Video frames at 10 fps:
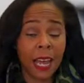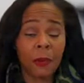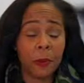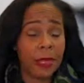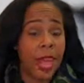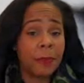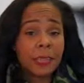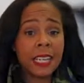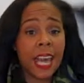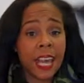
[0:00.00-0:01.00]
and I will be
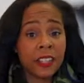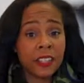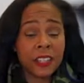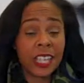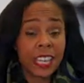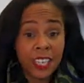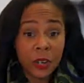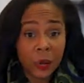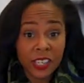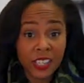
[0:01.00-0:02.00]
happy to answer
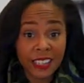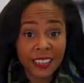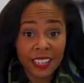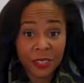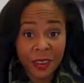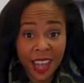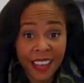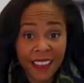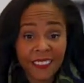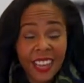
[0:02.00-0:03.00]
any question that you
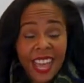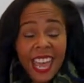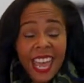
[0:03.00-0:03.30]
have.